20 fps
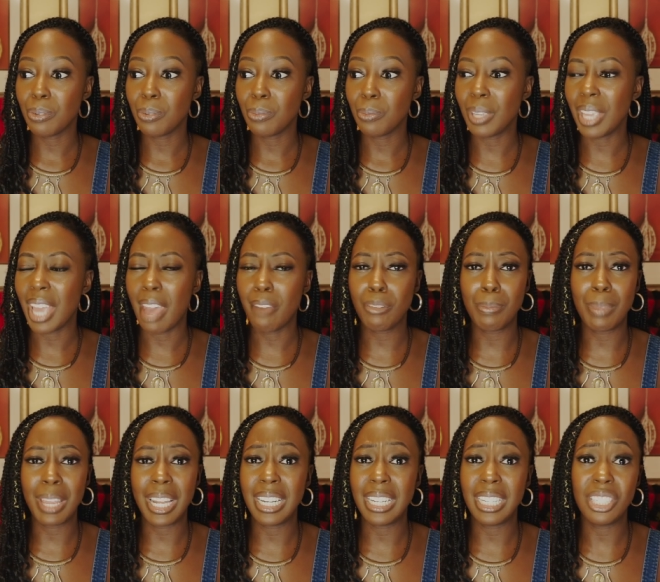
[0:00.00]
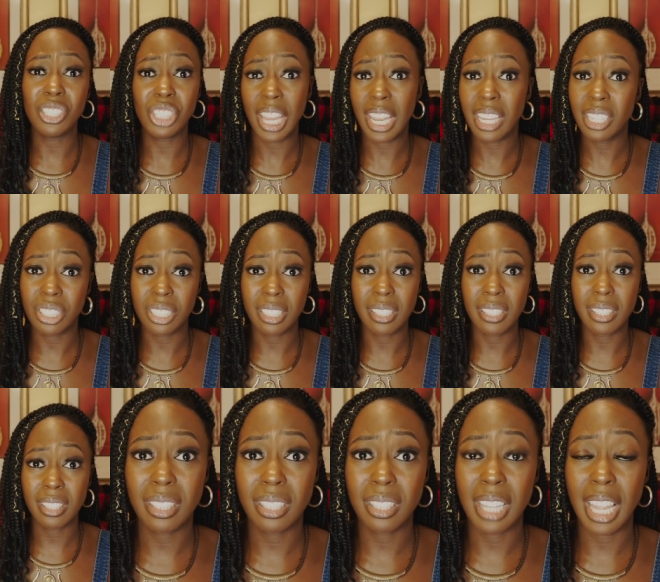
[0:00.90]
we haven't made any
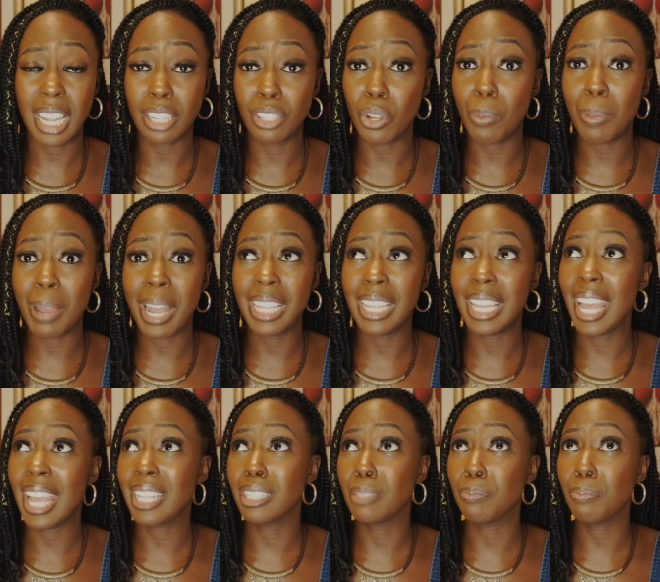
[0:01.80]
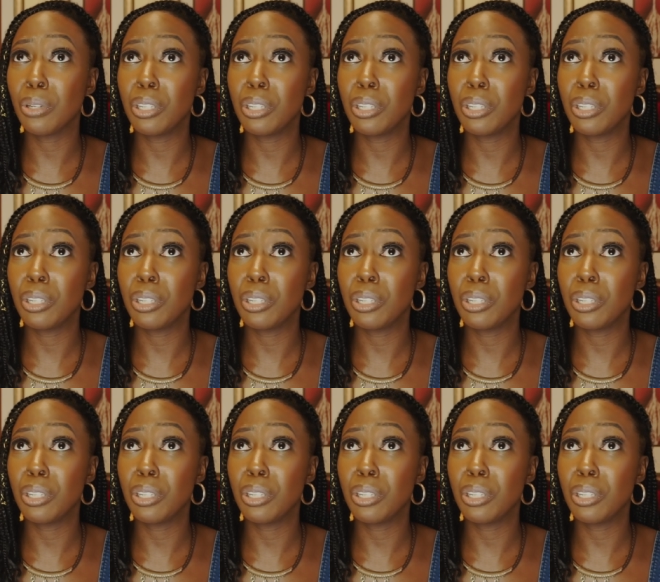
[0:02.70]
changes. Like nobody has